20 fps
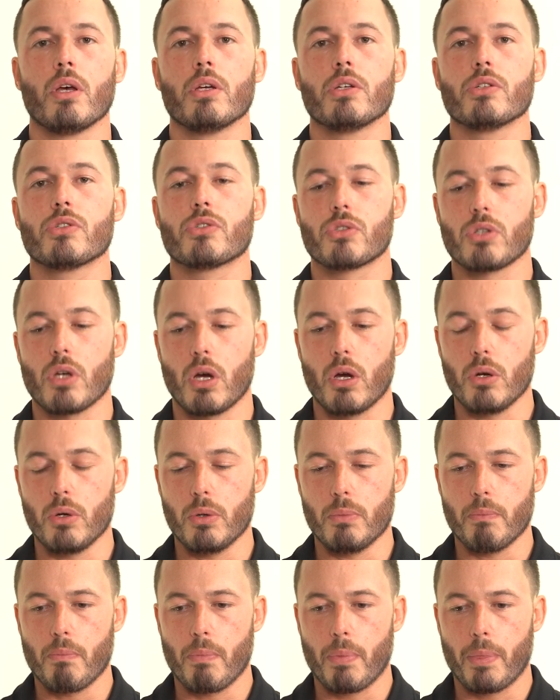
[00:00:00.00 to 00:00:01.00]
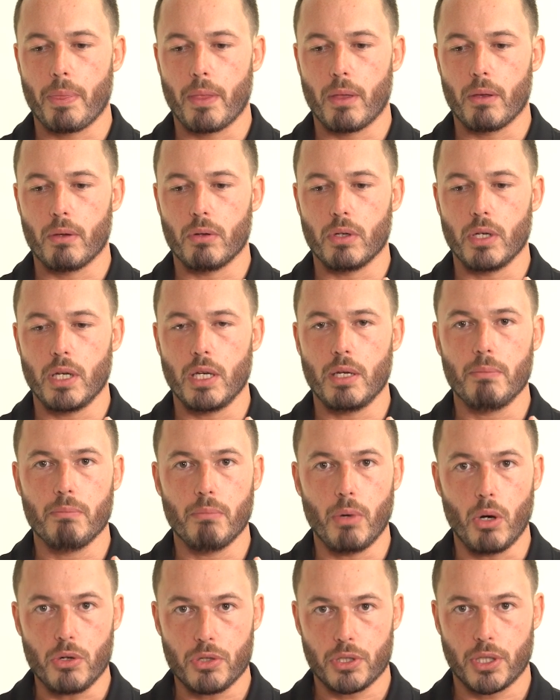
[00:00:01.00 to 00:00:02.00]
So in
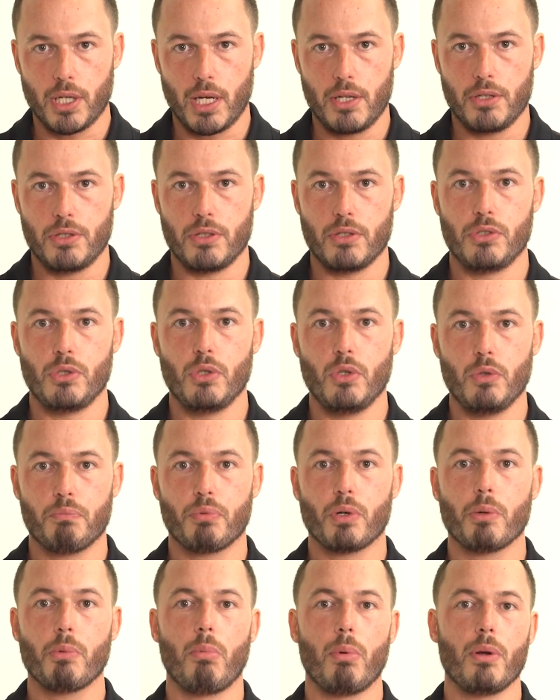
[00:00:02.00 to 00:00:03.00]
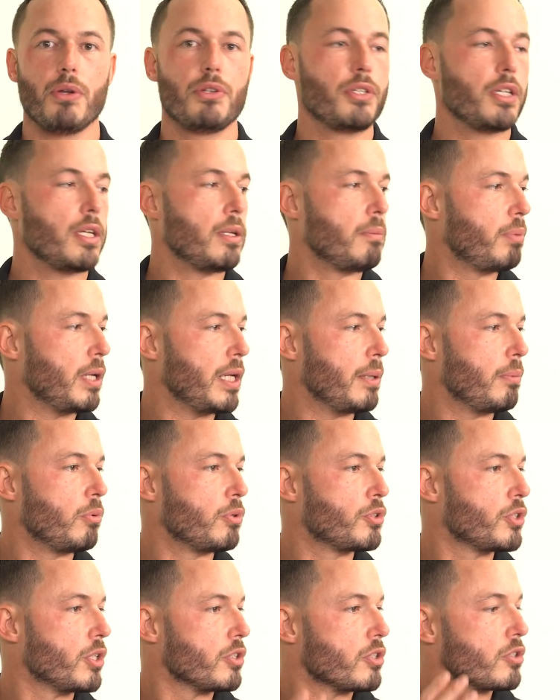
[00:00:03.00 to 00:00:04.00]
most cases, you've probably seen people
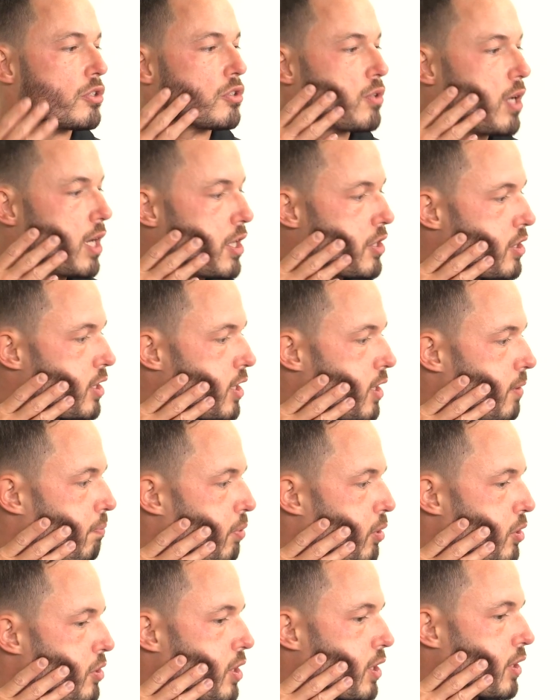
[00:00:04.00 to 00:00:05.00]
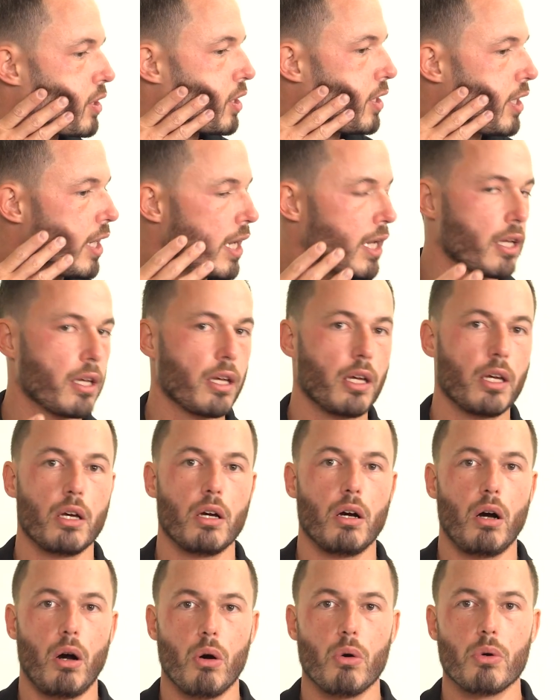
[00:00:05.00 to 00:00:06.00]
just stretching, pushing the neck,
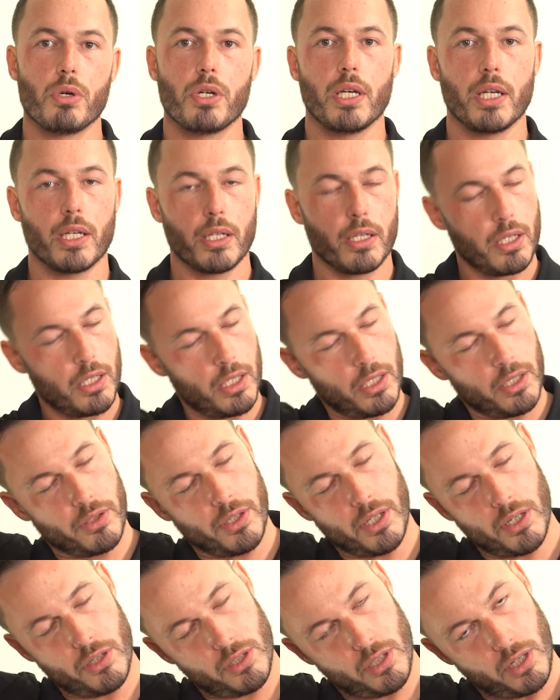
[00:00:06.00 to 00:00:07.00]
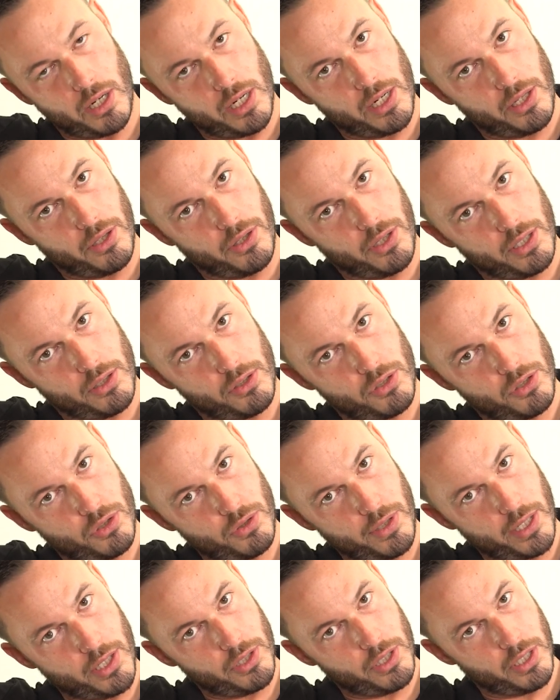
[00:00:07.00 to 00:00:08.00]
holding, this kind of thing,
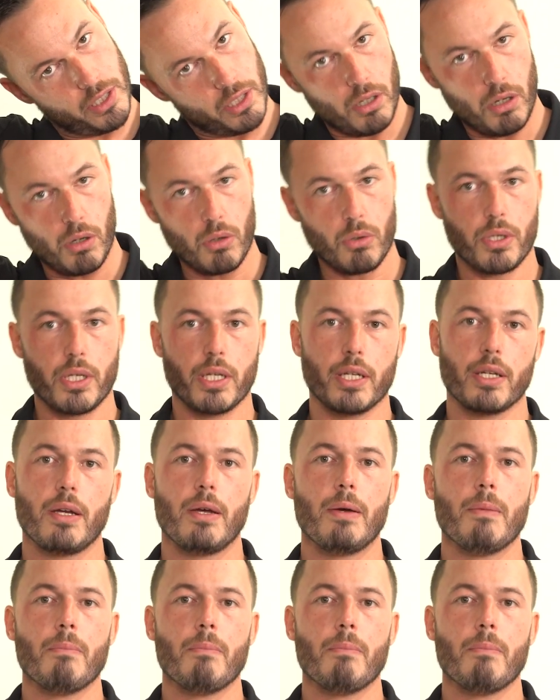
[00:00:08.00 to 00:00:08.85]
stretching, holding.